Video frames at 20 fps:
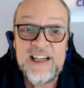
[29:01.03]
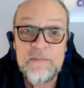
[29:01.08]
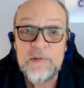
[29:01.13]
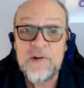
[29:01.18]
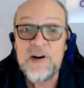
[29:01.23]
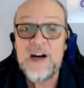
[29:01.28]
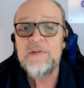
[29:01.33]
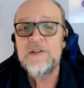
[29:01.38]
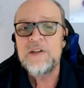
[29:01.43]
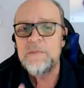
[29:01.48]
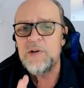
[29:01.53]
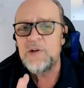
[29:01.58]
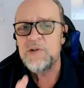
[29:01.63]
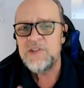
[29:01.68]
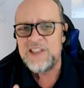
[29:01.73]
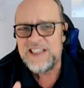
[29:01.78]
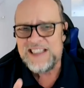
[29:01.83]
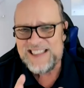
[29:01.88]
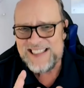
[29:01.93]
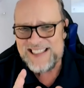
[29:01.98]
And perhaps the
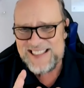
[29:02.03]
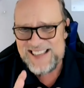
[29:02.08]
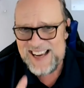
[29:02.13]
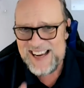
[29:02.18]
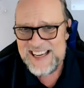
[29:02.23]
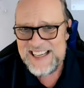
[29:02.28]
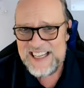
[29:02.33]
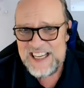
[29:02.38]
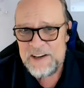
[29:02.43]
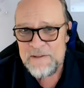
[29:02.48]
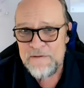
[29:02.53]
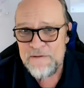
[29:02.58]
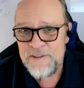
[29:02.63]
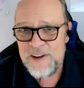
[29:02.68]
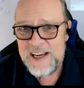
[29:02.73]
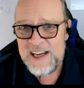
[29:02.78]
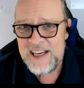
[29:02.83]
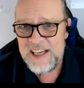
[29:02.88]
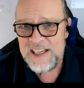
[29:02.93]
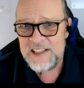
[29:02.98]
most exciting
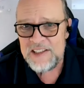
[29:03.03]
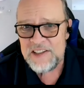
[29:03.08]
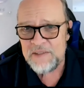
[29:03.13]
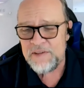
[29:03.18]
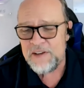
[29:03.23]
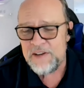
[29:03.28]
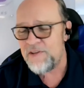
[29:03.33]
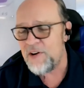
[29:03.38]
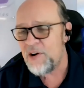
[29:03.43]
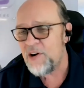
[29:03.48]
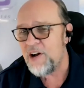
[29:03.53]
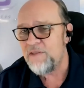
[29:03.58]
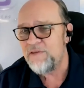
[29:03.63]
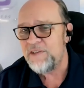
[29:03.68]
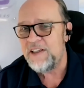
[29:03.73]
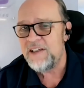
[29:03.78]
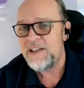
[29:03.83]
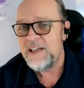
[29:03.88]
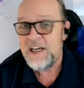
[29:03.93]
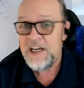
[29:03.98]
phase of
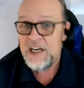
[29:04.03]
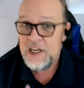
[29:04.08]
evolving